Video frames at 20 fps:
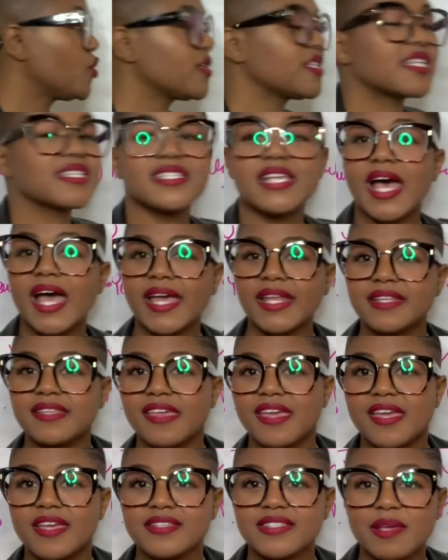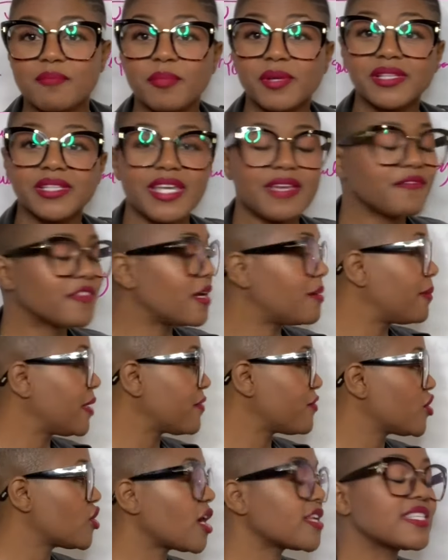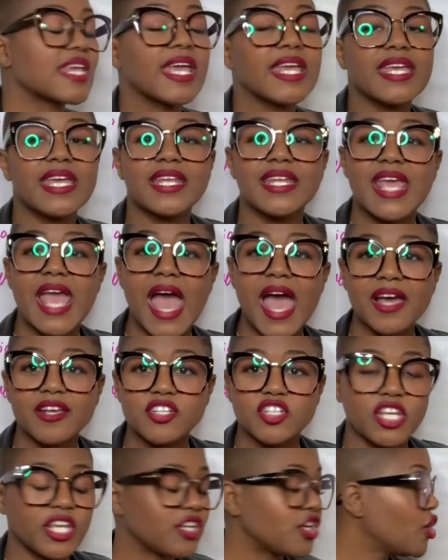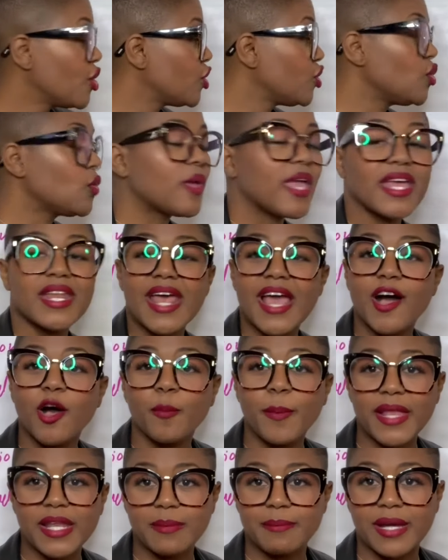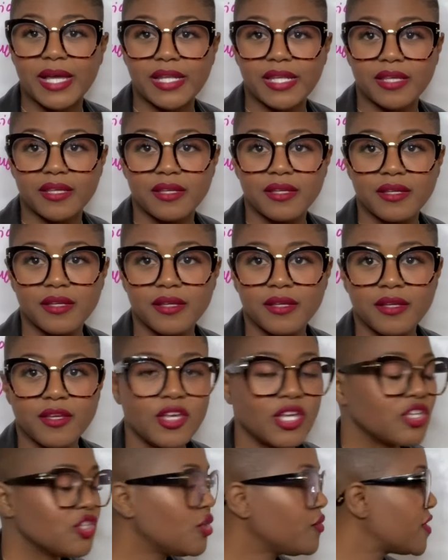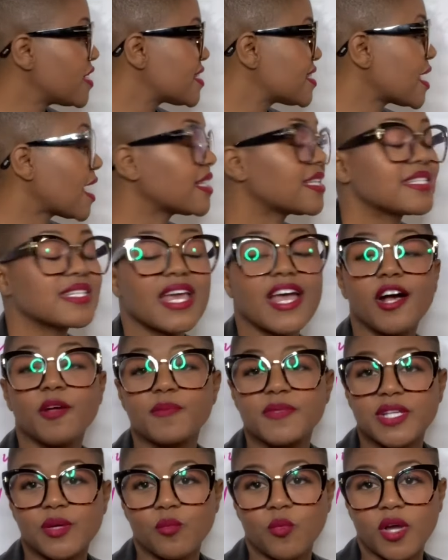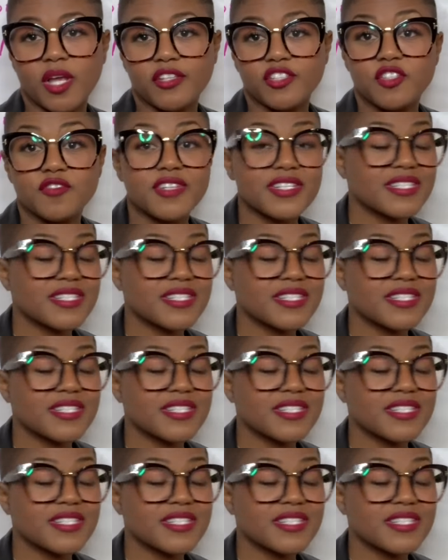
you can decide things and believe them, but if you're not taking any action, you can't help anybody. You've decided to help someone. You